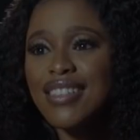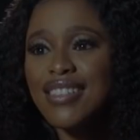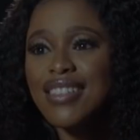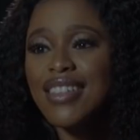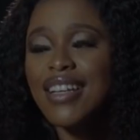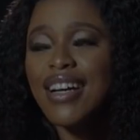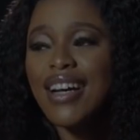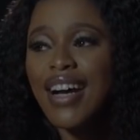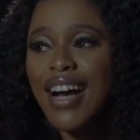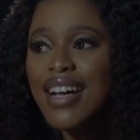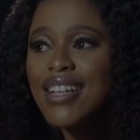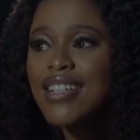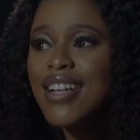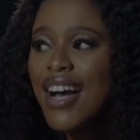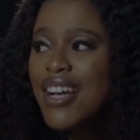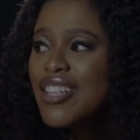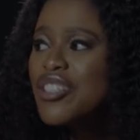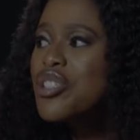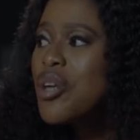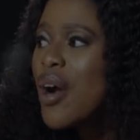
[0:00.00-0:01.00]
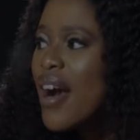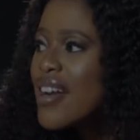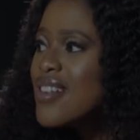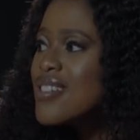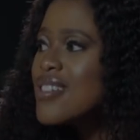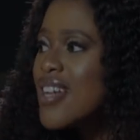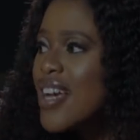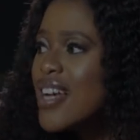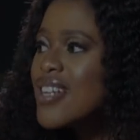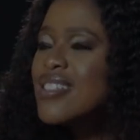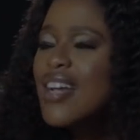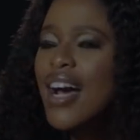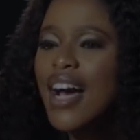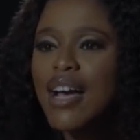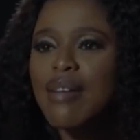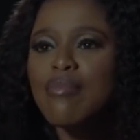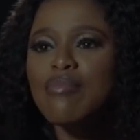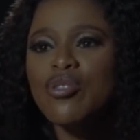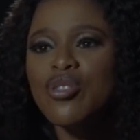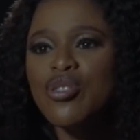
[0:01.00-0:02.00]
Yeah, I try and take
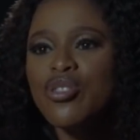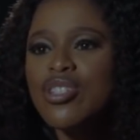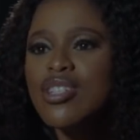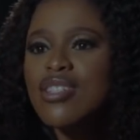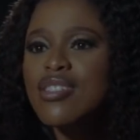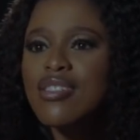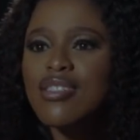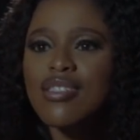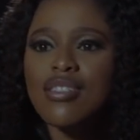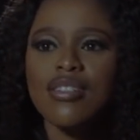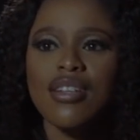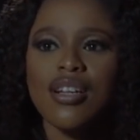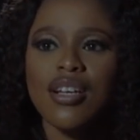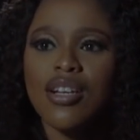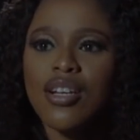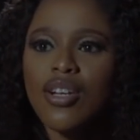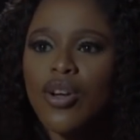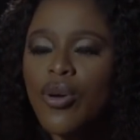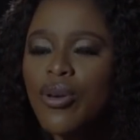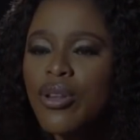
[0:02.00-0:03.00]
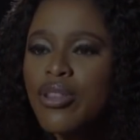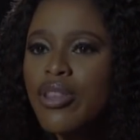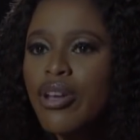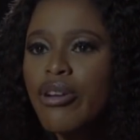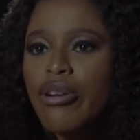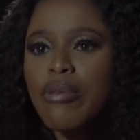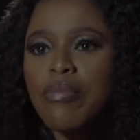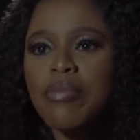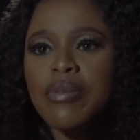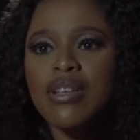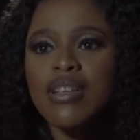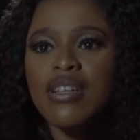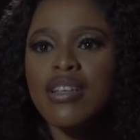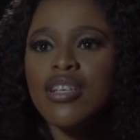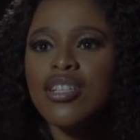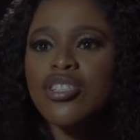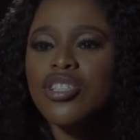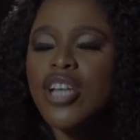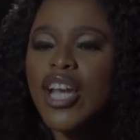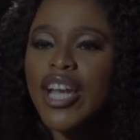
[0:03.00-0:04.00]
time to just go to
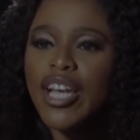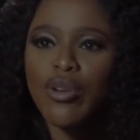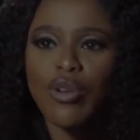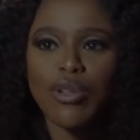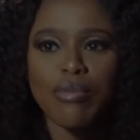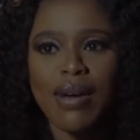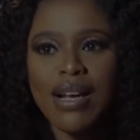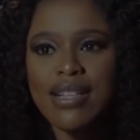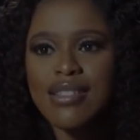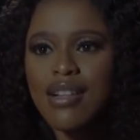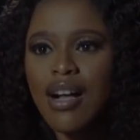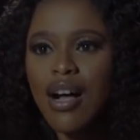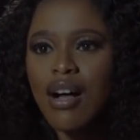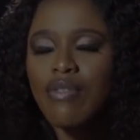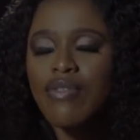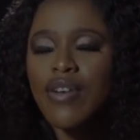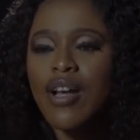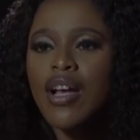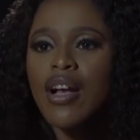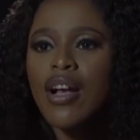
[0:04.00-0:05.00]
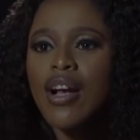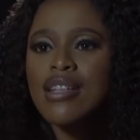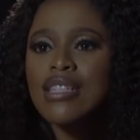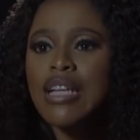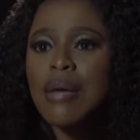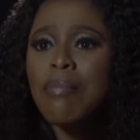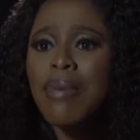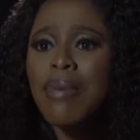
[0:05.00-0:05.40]
therapy, check in with myself, because I